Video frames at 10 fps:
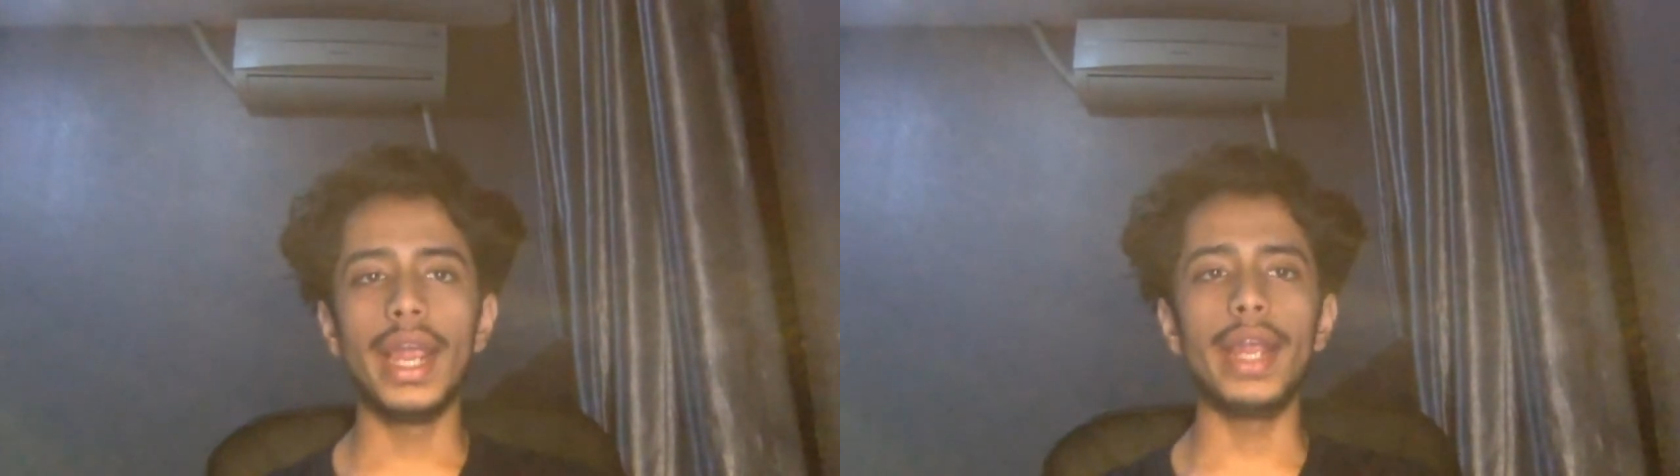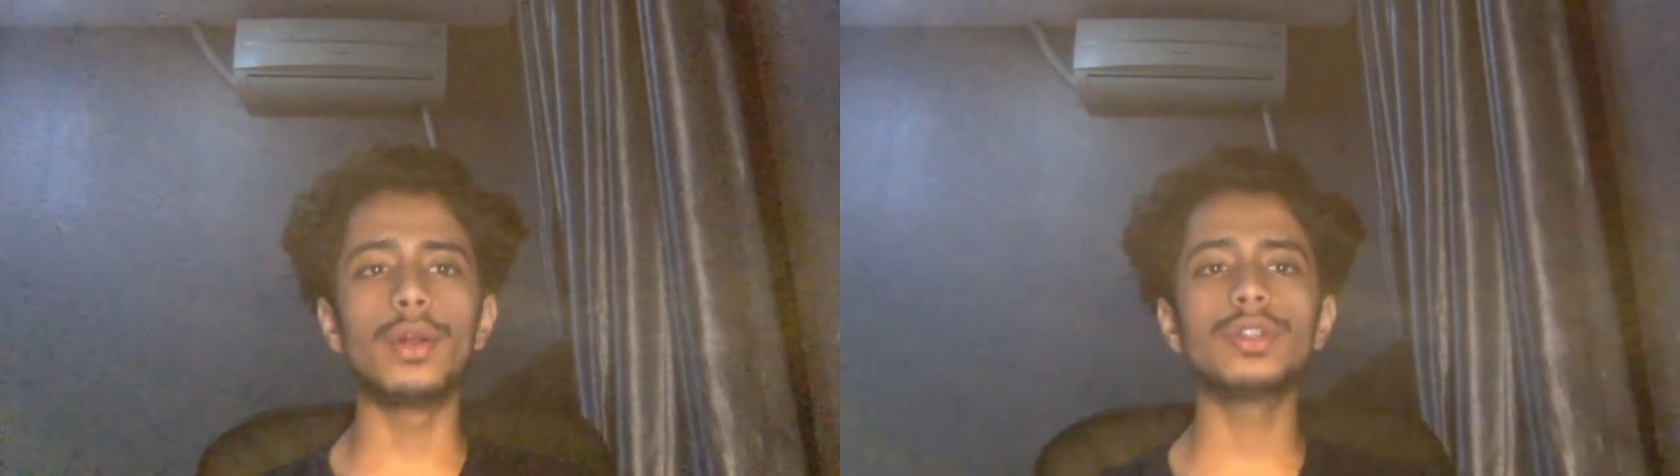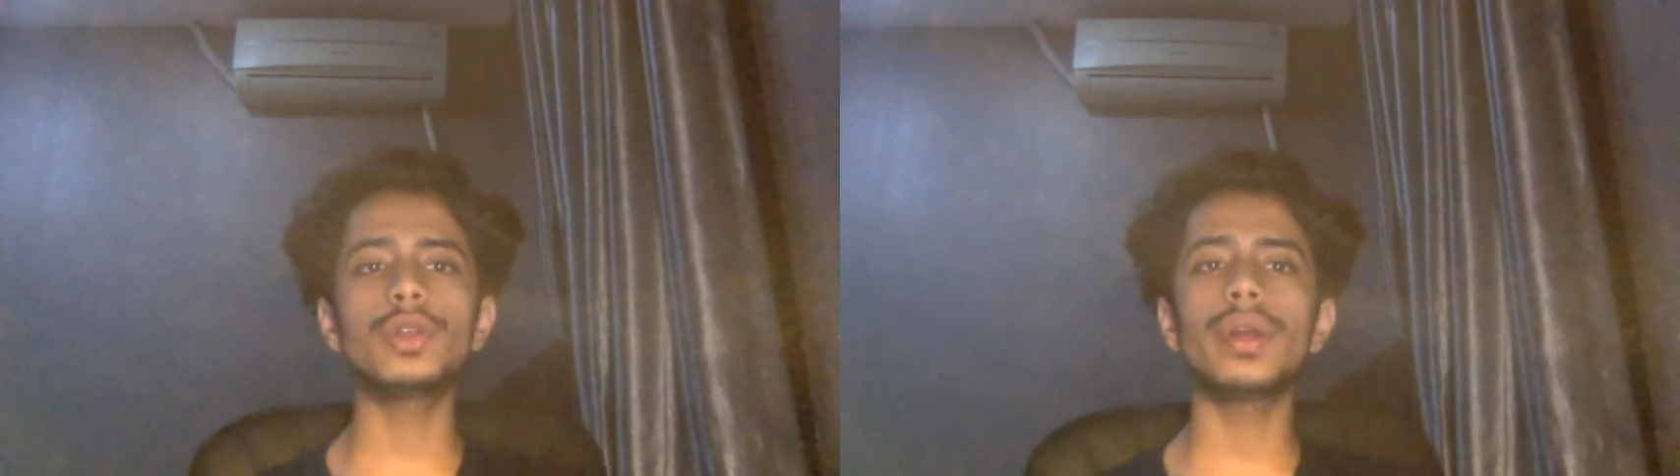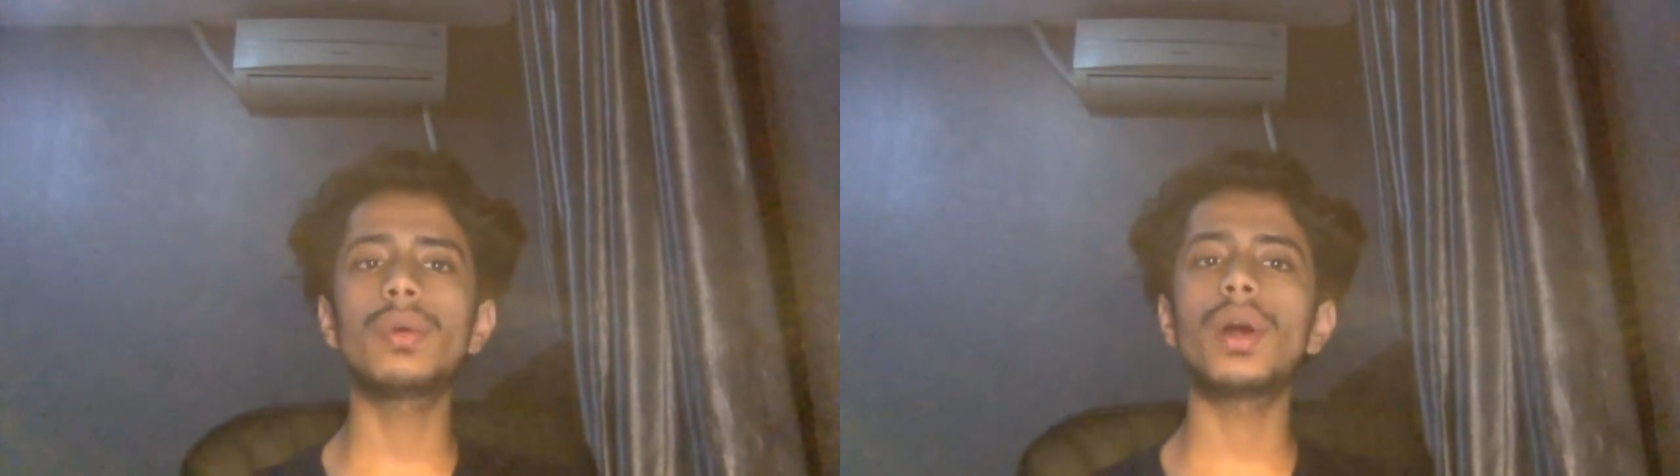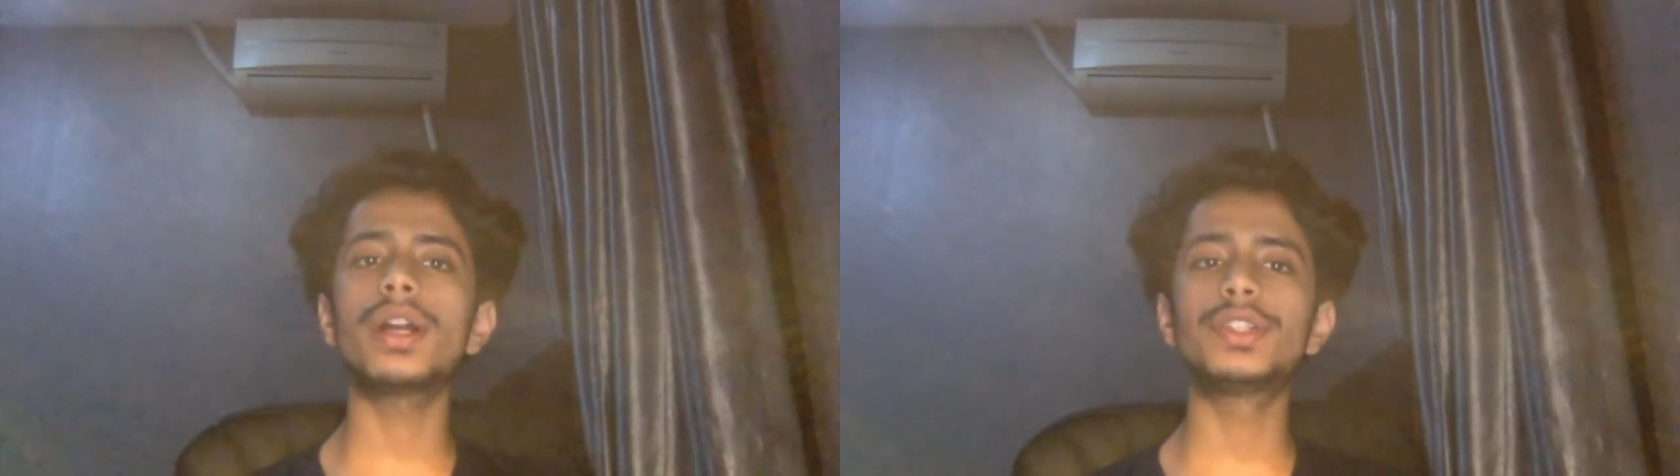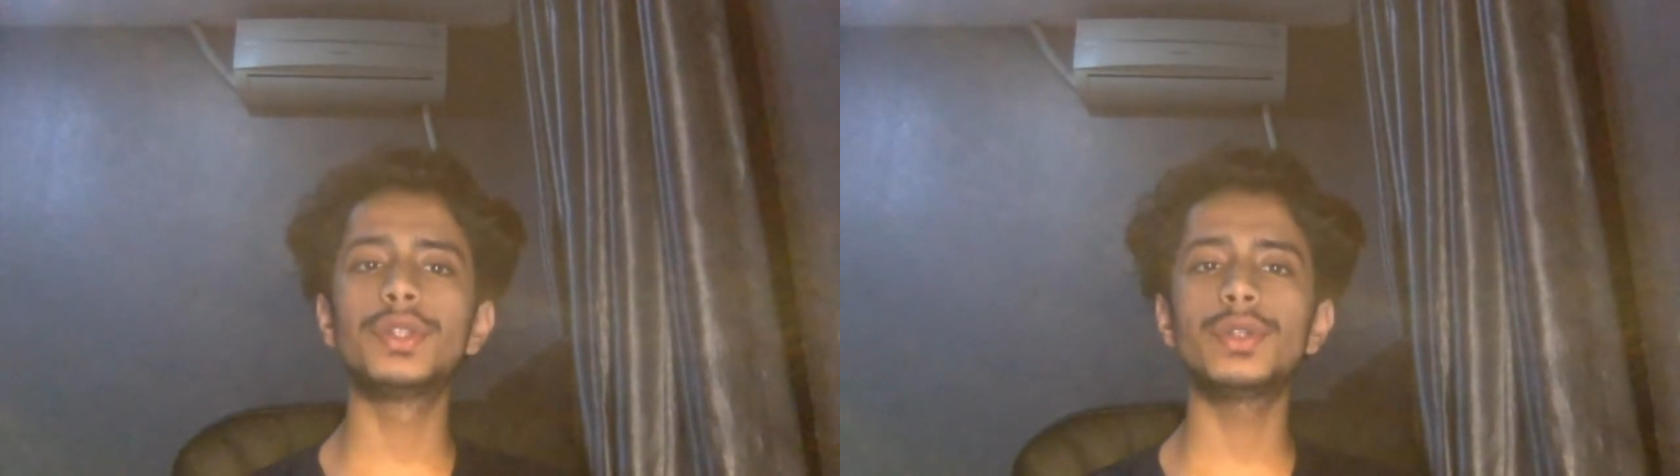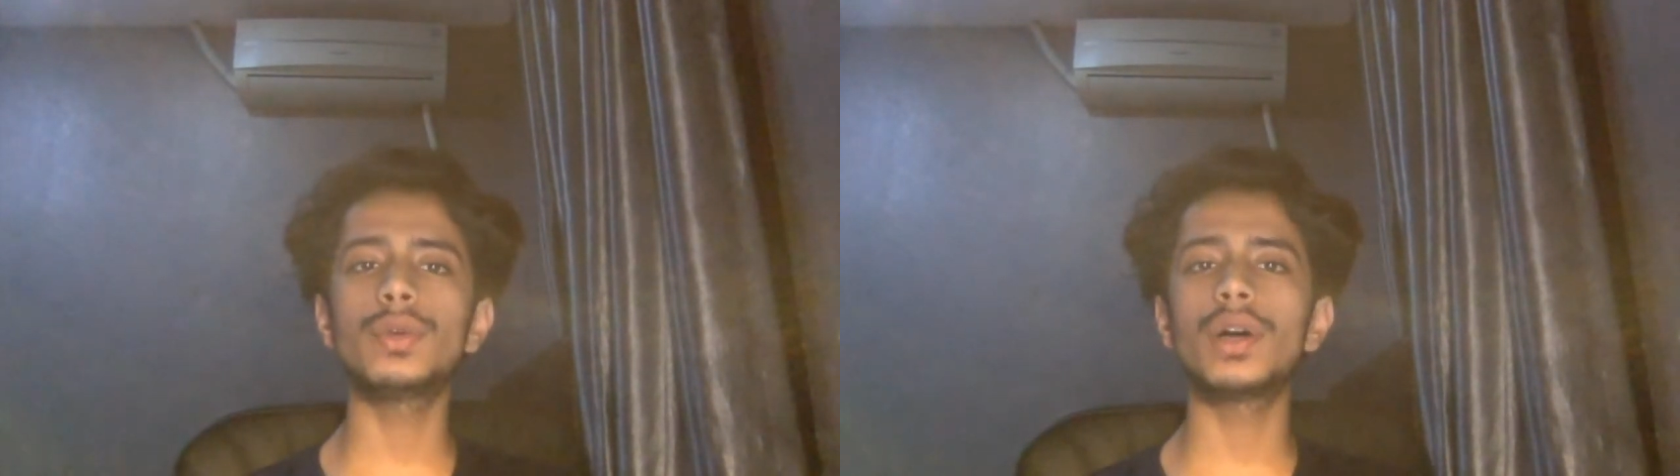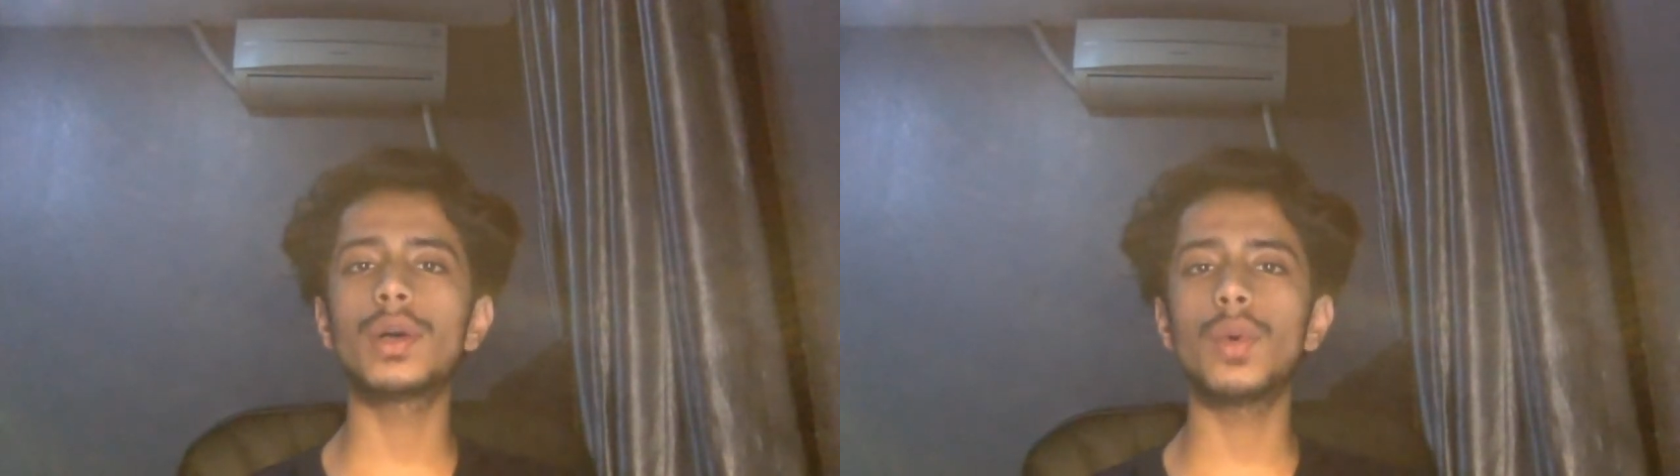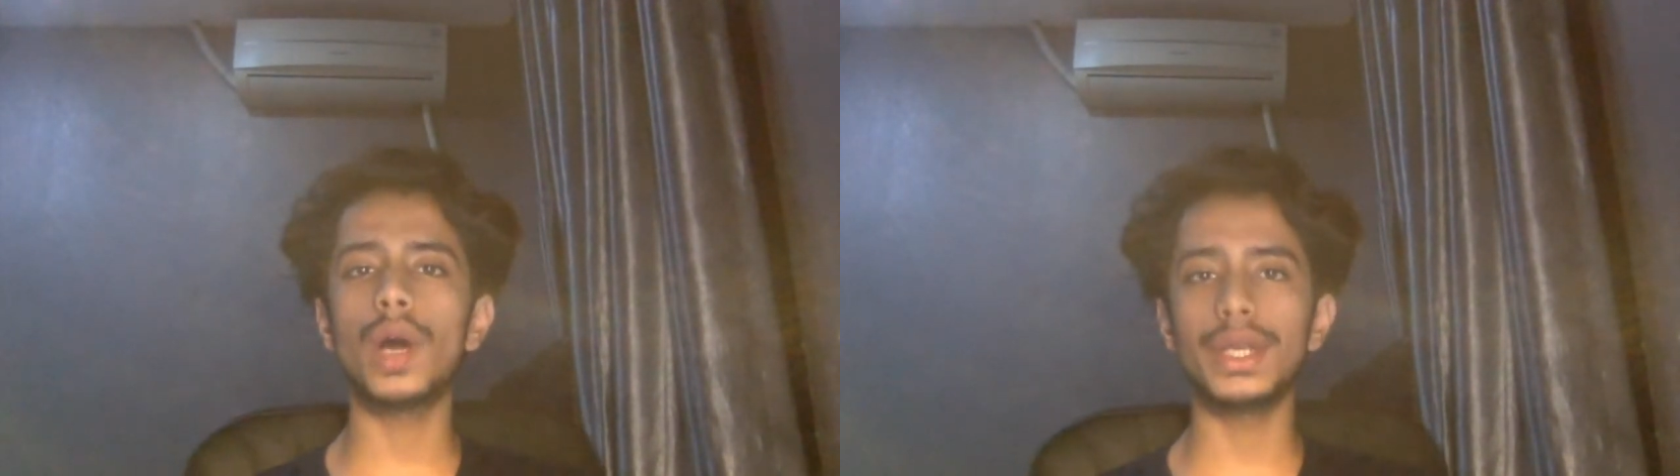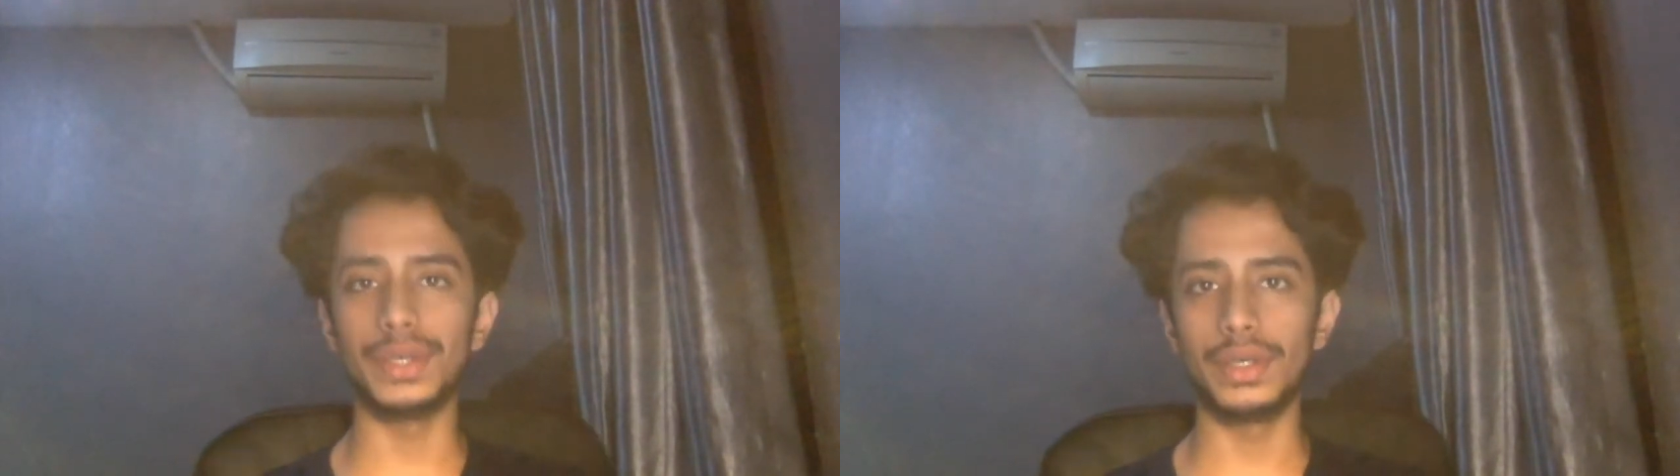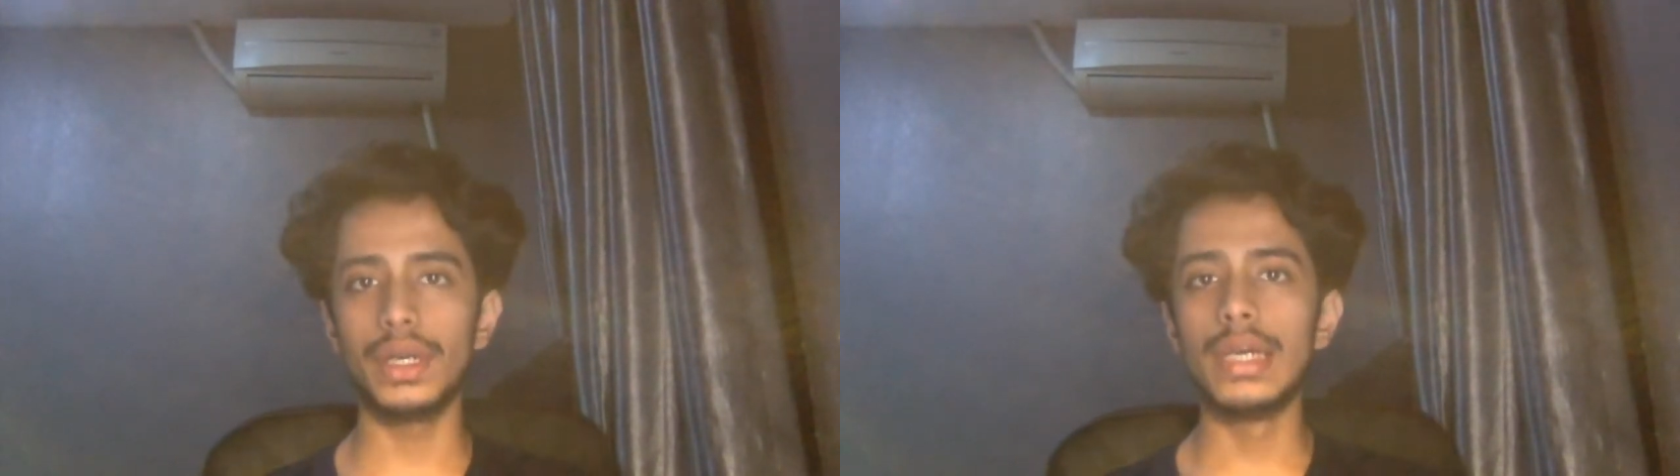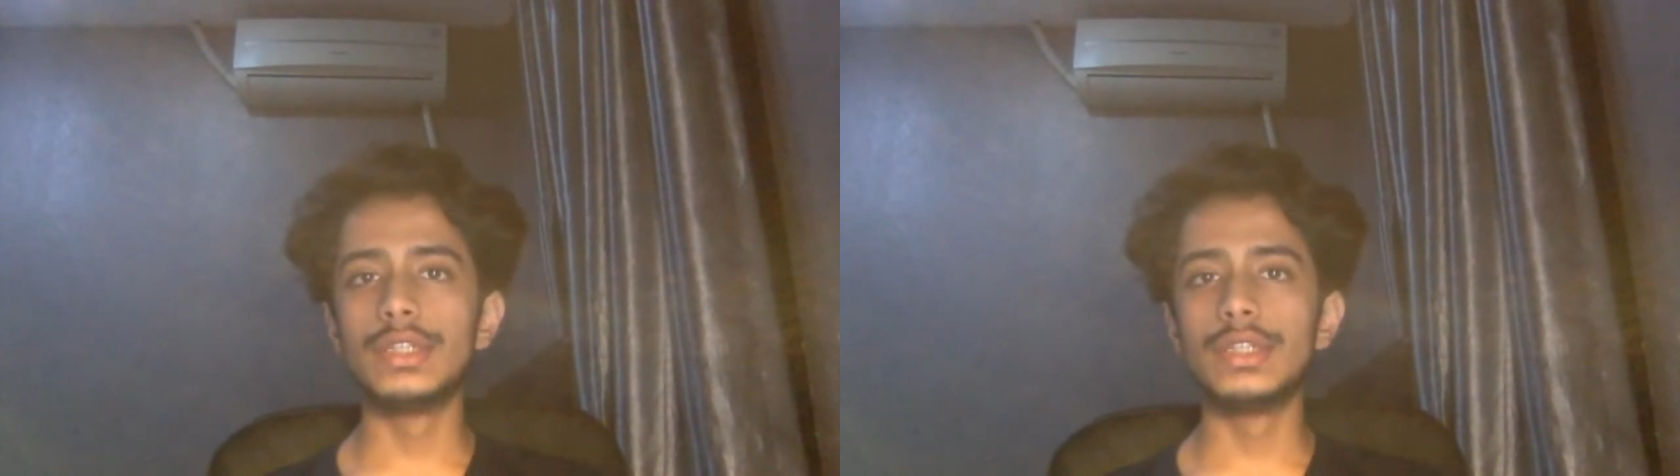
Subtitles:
it also requires you to acquire